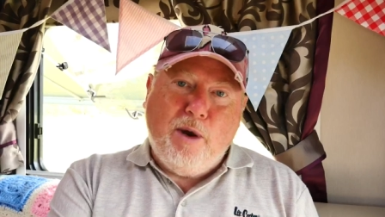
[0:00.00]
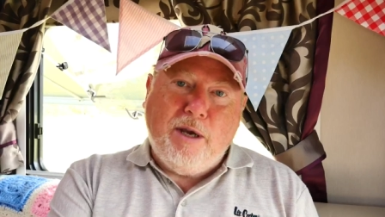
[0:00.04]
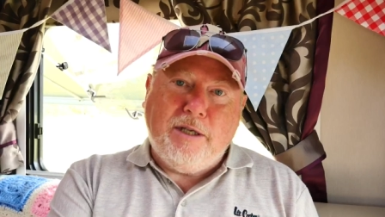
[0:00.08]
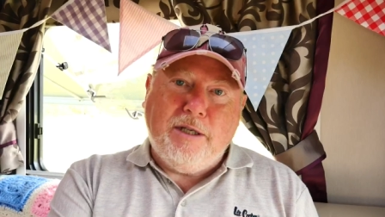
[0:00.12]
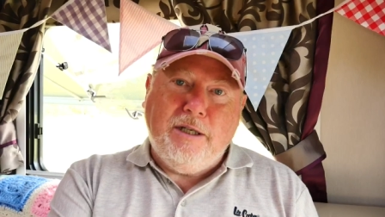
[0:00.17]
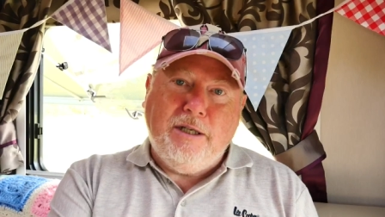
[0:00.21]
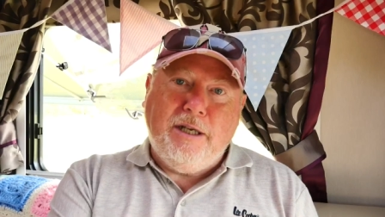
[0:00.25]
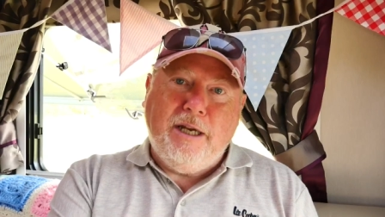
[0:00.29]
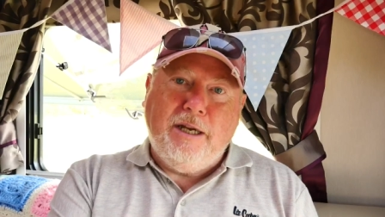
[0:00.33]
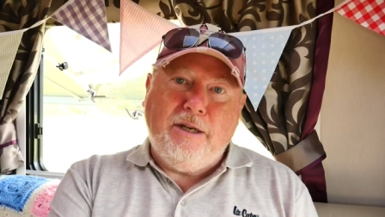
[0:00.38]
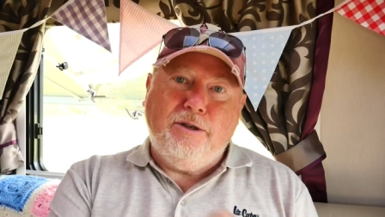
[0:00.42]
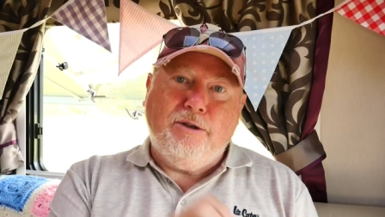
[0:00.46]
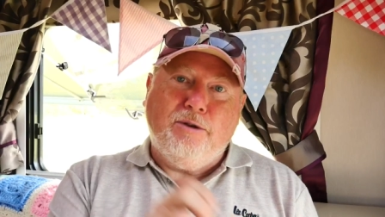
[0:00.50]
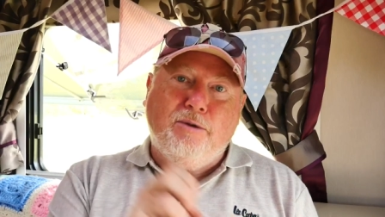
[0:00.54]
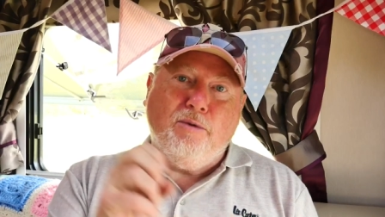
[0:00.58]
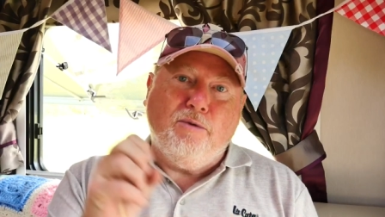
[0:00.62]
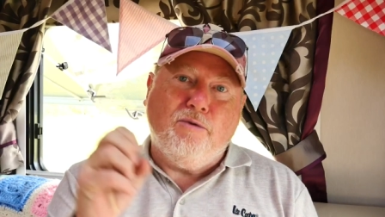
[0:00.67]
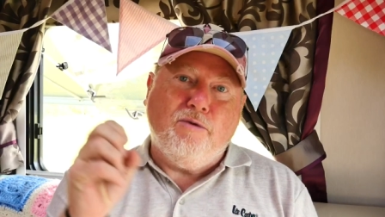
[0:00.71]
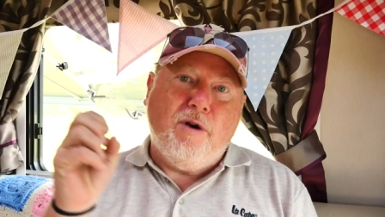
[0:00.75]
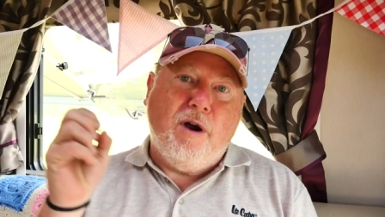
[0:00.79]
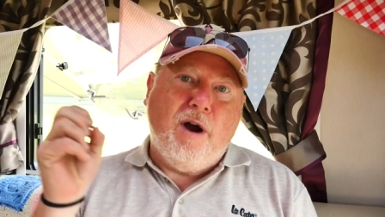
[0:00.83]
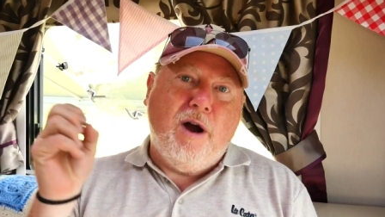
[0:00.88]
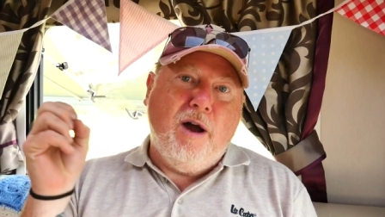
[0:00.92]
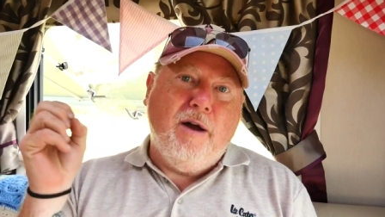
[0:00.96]
Western Digital
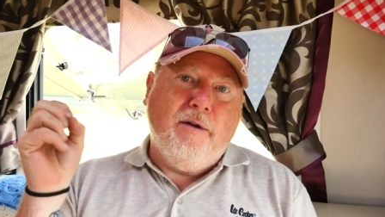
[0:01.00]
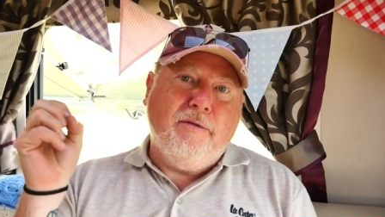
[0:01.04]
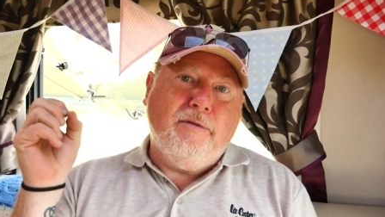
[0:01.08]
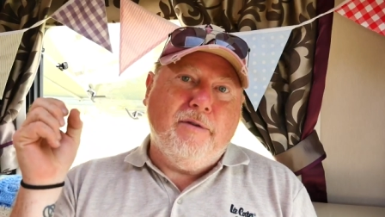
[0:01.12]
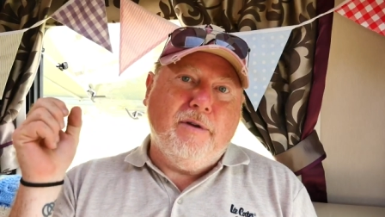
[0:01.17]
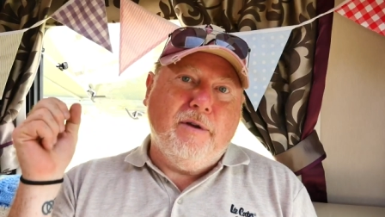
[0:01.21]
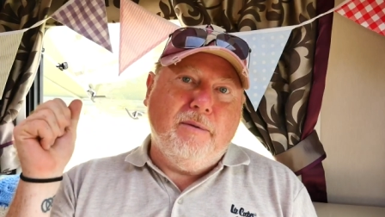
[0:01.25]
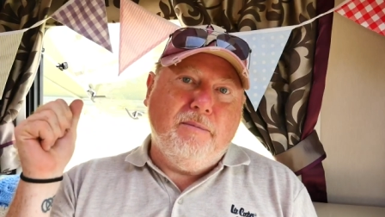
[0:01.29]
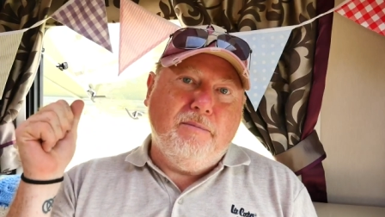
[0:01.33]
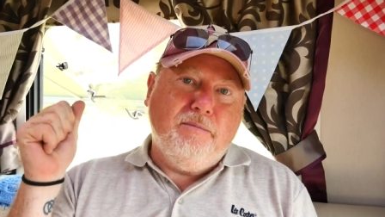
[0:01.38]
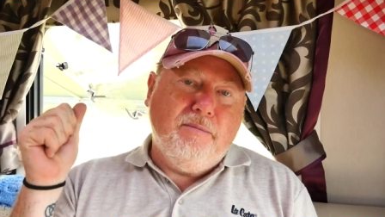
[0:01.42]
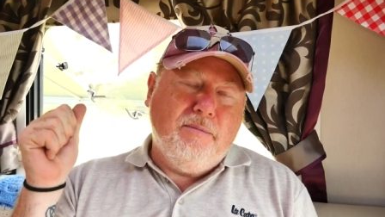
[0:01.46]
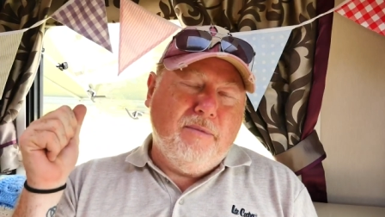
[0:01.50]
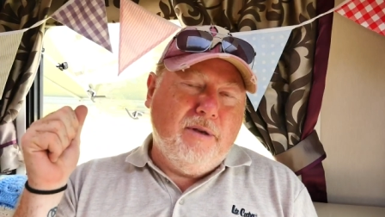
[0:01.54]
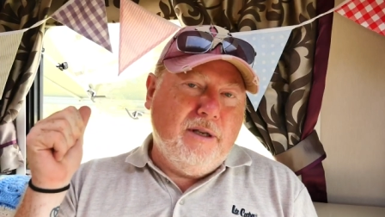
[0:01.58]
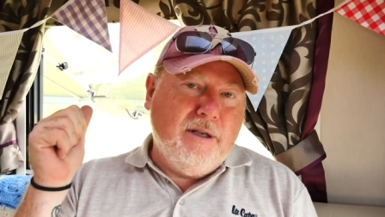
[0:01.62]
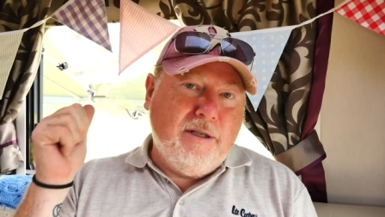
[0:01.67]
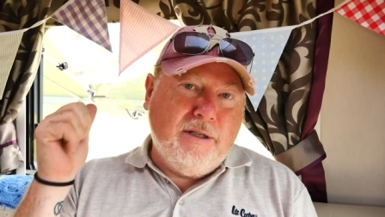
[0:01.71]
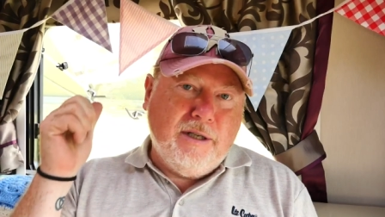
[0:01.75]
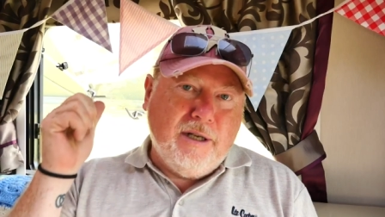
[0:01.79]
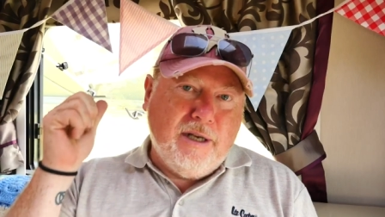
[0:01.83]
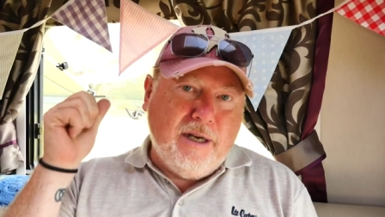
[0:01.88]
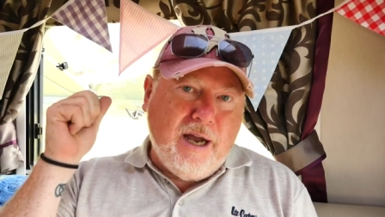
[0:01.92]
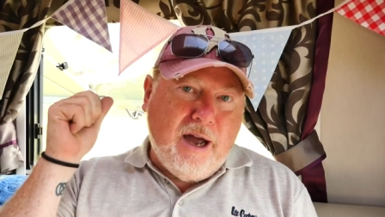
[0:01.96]
drive
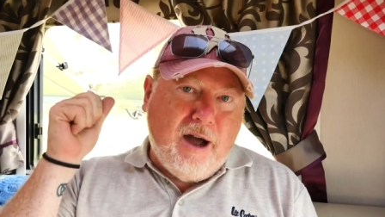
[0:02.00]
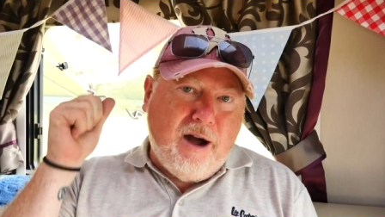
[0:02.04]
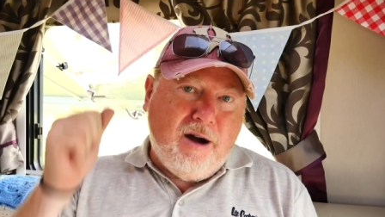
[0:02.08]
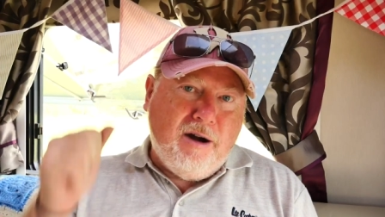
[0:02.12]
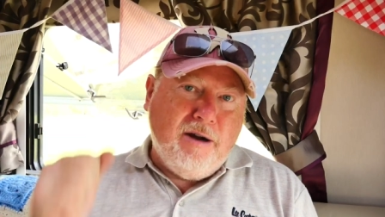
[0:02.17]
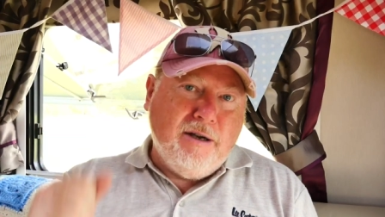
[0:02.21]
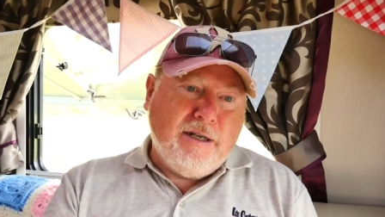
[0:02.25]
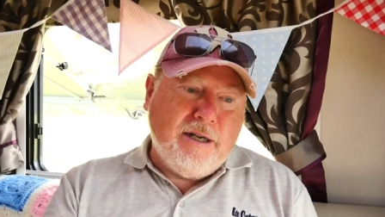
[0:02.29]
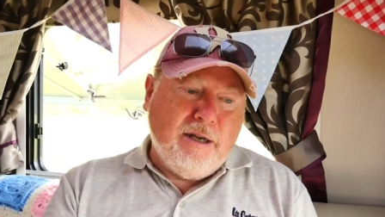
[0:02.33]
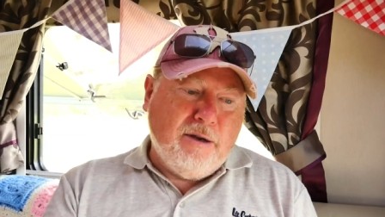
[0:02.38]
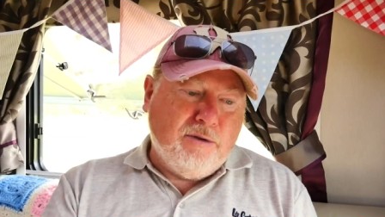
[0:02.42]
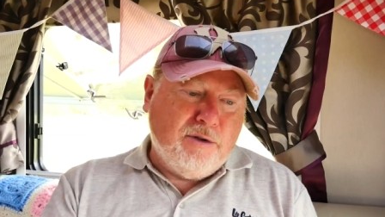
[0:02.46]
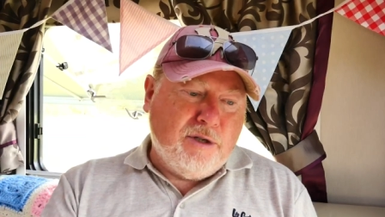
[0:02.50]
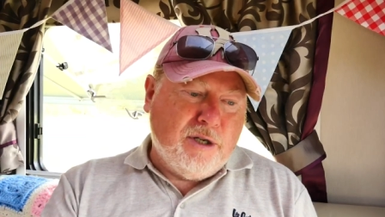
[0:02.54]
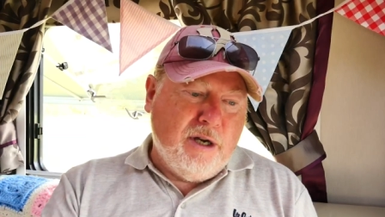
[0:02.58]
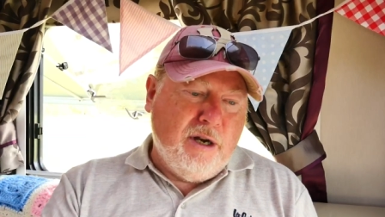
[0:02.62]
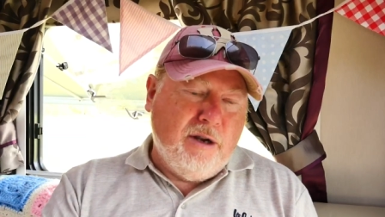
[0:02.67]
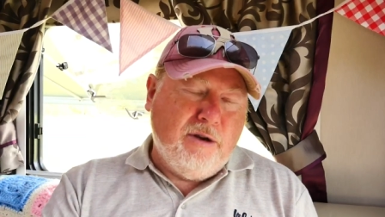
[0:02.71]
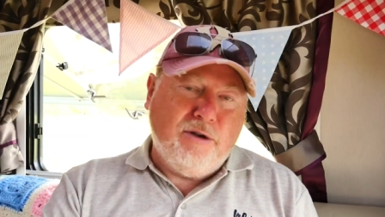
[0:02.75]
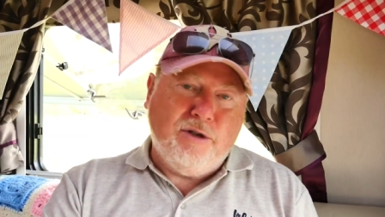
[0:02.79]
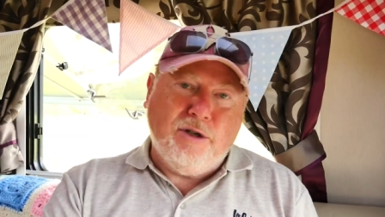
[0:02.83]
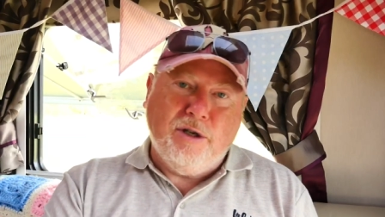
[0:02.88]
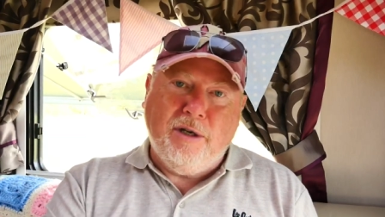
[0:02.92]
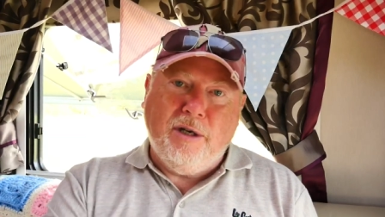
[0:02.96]
is an ideal
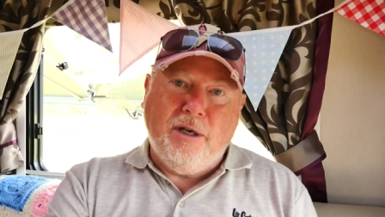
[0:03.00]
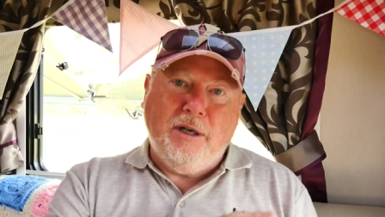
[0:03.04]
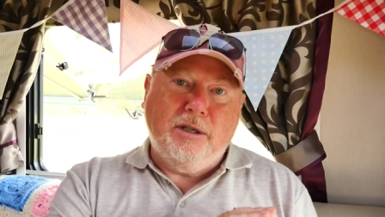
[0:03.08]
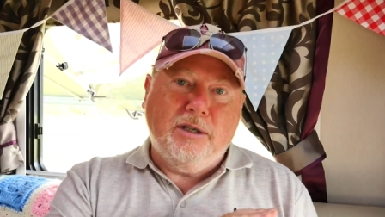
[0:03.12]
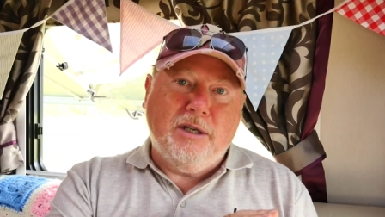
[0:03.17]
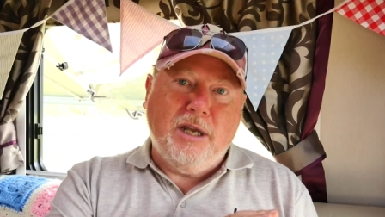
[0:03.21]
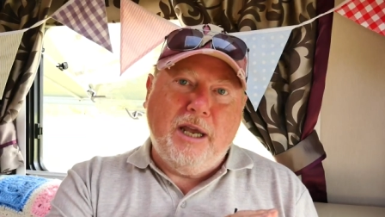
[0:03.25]
solution.